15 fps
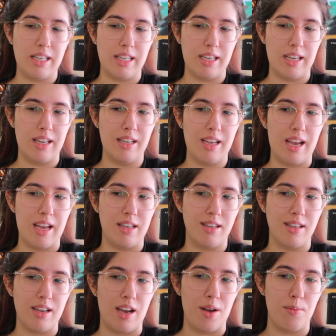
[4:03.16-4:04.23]
did
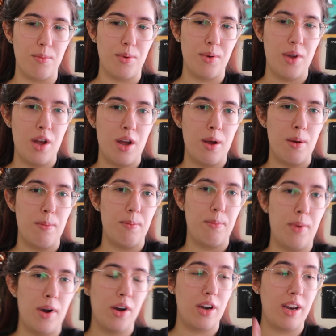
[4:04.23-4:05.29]
end up
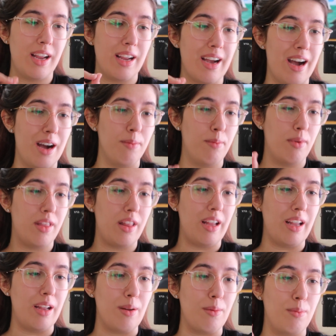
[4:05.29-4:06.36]
putting up the